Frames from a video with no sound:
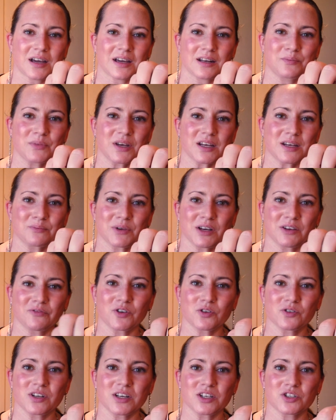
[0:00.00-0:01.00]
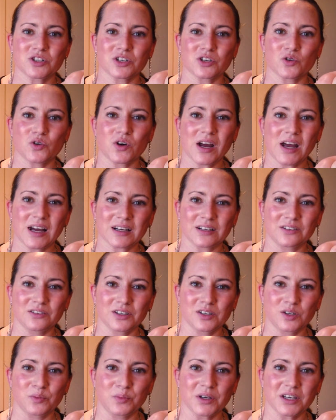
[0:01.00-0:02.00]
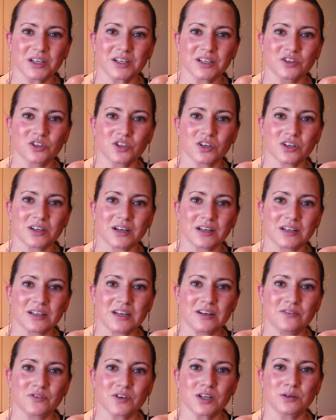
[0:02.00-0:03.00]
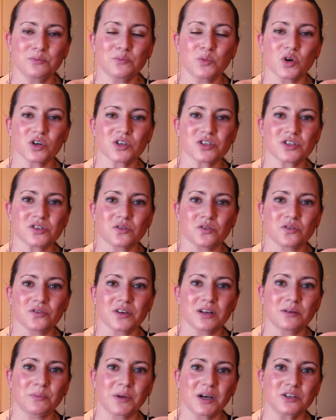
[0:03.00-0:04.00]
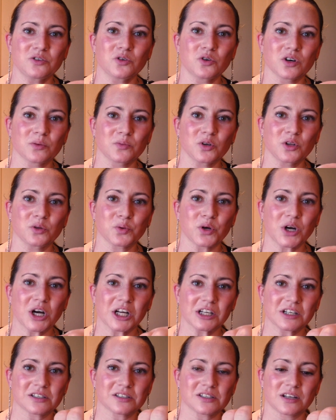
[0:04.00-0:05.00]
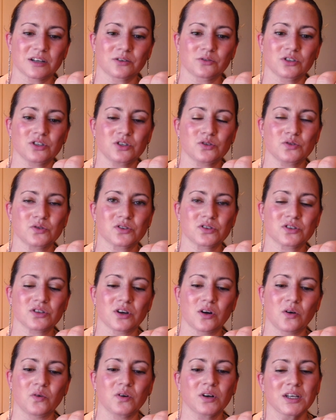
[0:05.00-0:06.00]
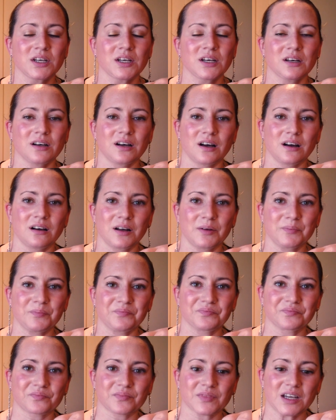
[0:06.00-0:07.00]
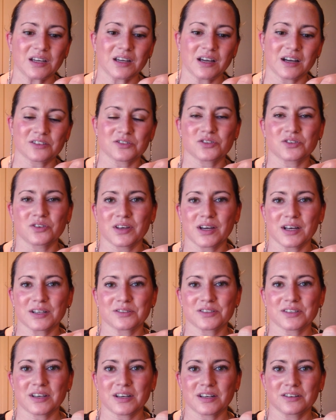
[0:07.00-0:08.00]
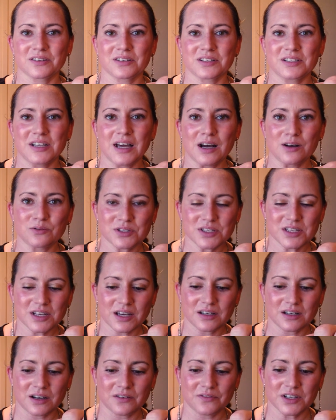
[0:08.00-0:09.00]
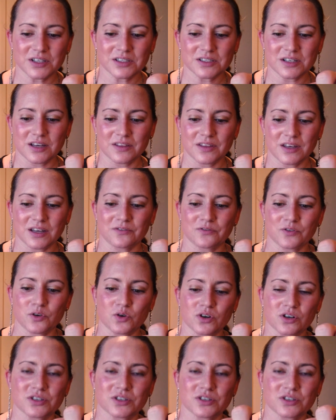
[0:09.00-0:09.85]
kind of making my foundation crack a little bit and look uneven more so than my normal products that I would use. So um, yeah, so that's kind of the downside of it. And then of